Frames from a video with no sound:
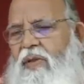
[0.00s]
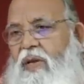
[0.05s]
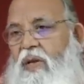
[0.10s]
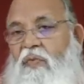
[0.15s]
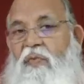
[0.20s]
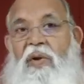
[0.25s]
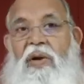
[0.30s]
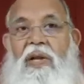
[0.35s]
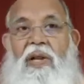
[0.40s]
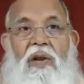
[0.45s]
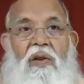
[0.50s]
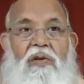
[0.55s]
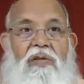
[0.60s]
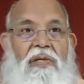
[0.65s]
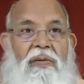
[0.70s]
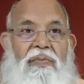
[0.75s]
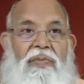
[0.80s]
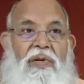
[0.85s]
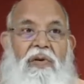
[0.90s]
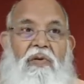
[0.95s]
If I tell you
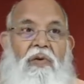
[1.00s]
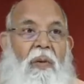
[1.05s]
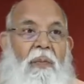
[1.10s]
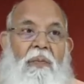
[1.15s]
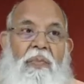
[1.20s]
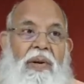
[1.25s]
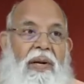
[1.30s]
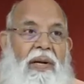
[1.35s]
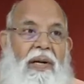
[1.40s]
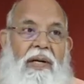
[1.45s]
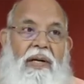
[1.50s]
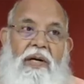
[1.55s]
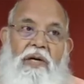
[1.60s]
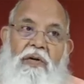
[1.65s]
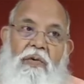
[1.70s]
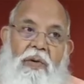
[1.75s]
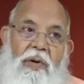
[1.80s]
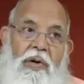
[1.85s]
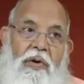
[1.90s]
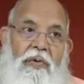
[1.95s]
something complicated,
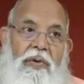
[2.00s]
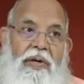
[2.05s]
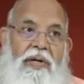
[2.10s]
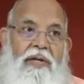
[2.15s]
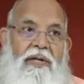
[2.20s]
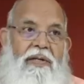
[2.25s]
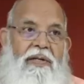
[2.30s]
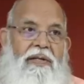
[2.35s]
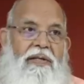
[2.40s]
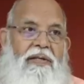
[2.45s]
you will do it.